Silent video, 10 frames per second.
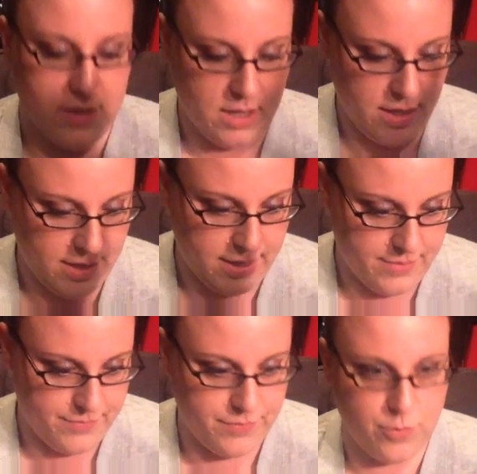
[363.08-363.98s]

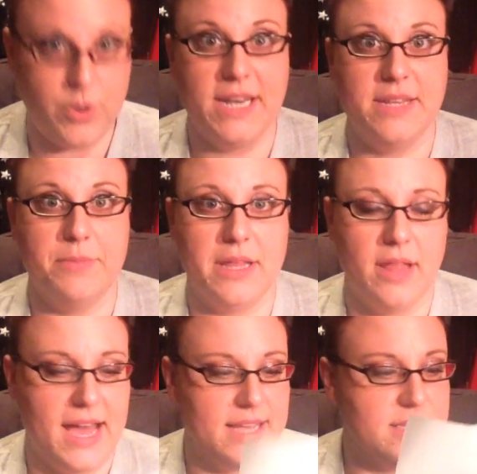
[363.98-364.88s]
when I did my
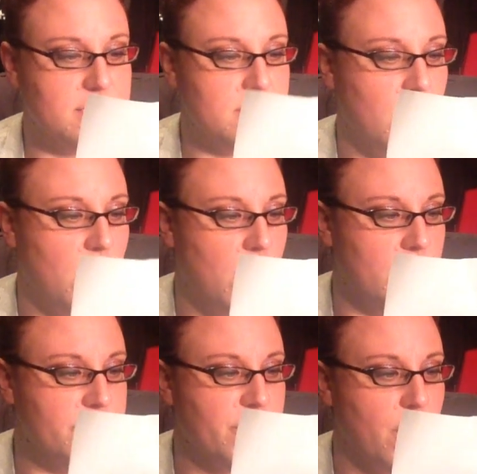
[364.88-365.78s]
last
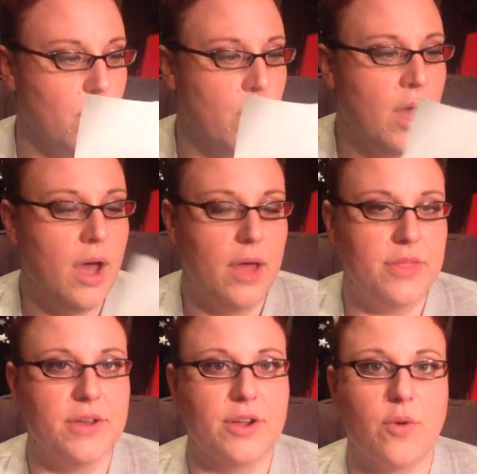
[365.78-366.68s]
haul. So
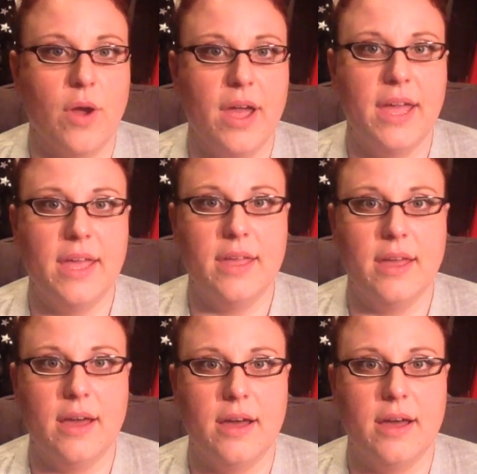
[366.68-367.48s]
the gray